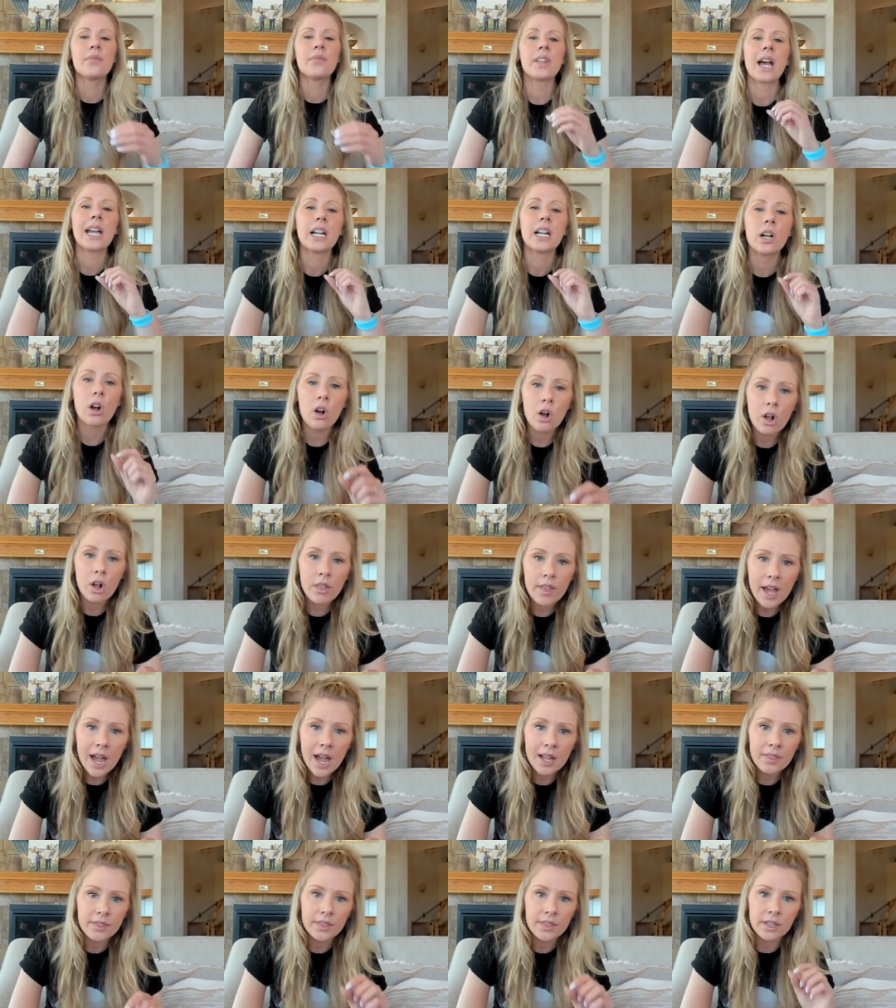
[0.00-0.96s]
I call
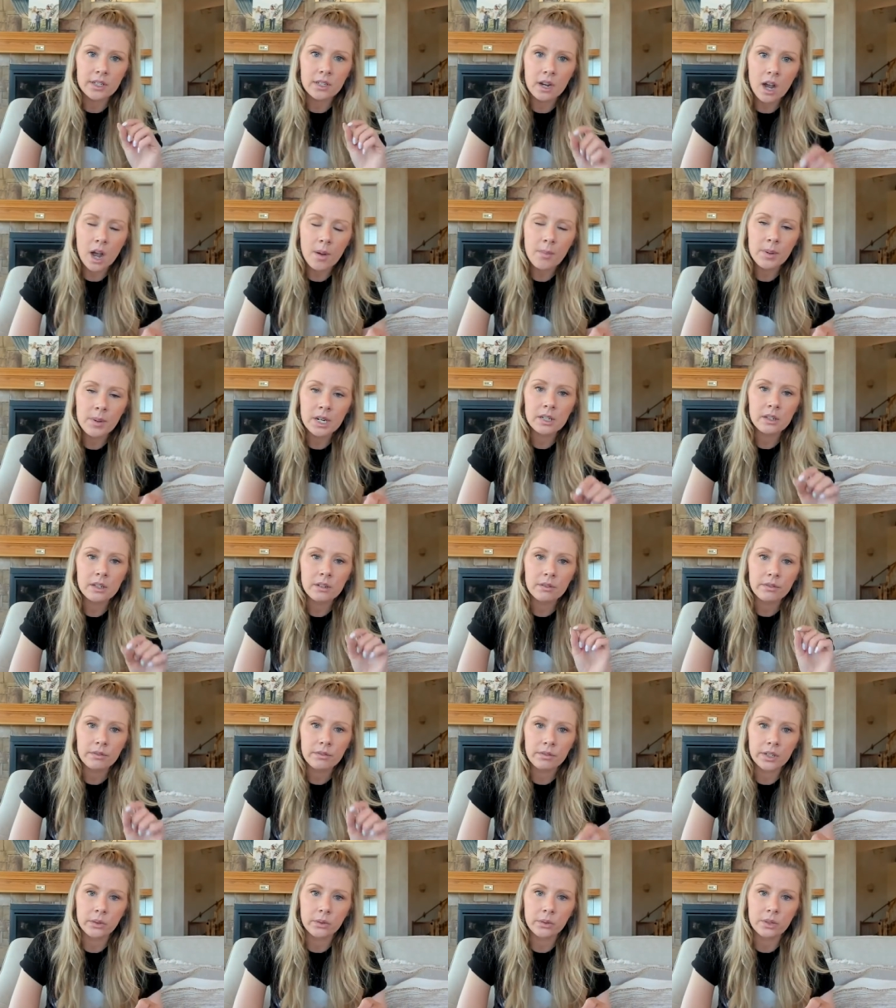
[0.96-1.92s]
that the dominant
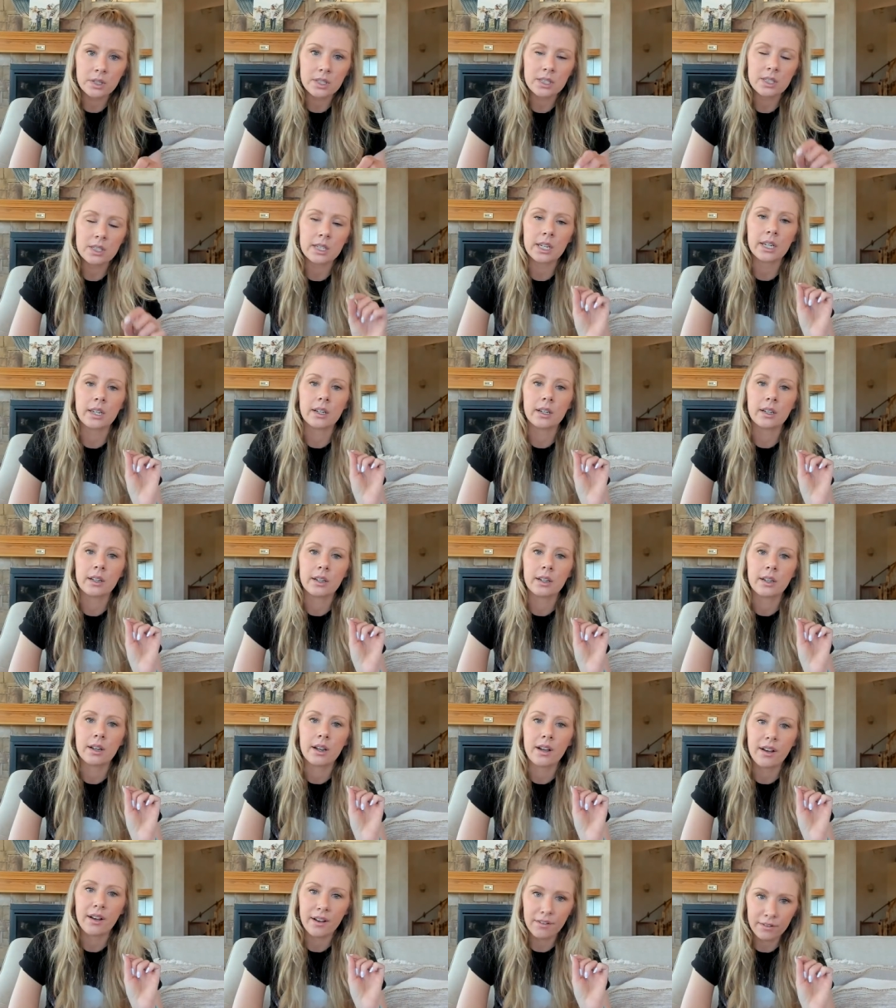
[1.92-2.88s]
frequency
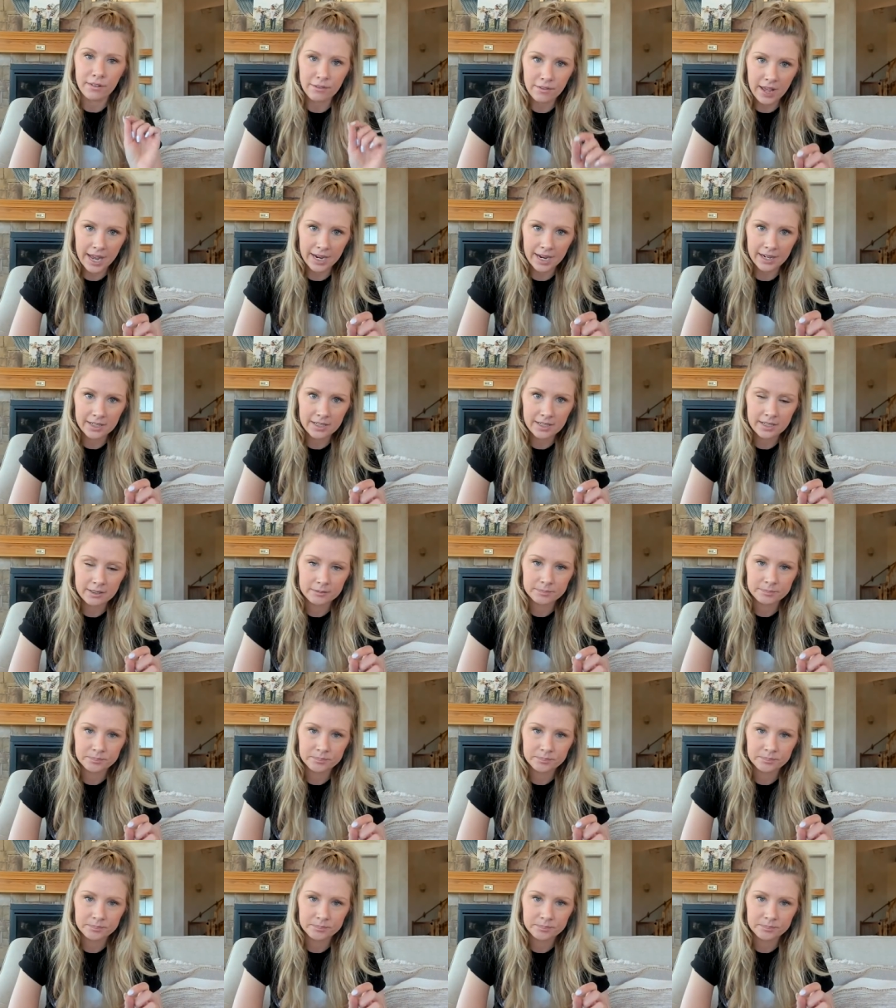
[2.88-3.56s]
effect.